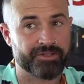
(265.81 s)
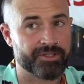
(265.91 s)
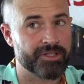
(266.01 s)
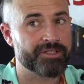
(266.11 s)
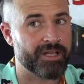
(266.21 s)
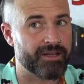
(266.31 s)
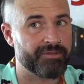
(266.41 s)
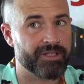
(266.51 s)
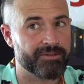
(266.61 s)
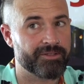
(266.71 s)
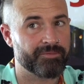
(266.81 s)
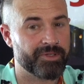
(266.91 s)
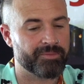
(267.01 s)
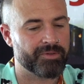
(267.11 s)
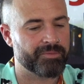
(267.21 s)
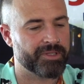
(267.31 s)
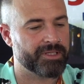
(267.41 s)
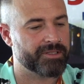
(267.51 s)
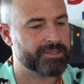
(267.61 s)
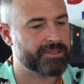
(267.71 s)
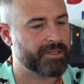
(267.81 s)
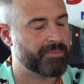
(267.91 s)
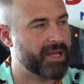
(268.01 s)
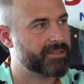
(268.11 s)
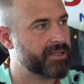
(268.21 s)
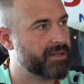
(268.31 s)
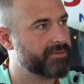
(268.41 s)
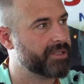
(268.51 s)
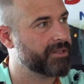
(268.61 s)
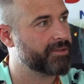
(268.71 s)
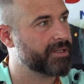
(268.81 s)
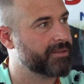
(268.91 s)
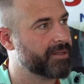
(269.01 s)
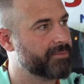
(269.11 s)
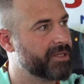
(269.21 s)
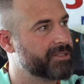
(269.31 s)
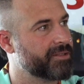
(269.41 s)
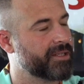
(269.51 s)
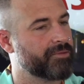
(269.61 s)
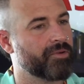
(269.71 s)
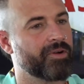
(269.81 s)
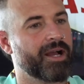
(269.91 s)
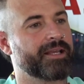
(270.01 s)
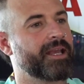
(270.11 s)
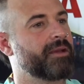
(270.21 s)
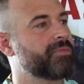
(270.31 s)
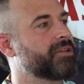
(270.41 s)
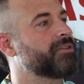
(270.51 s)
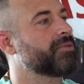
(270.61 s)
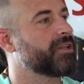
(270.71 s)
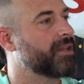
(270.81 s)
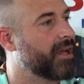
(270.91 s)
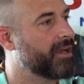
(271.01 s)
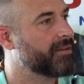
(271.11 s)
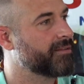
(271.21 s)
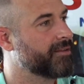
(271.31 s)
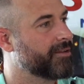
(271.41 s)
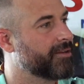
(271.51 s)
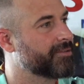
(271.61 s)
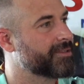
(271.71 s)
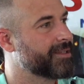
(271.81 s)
There's a good side of ego too, people, but there's the bad side of ego that like makes you think, well, I can't be doing that, you know?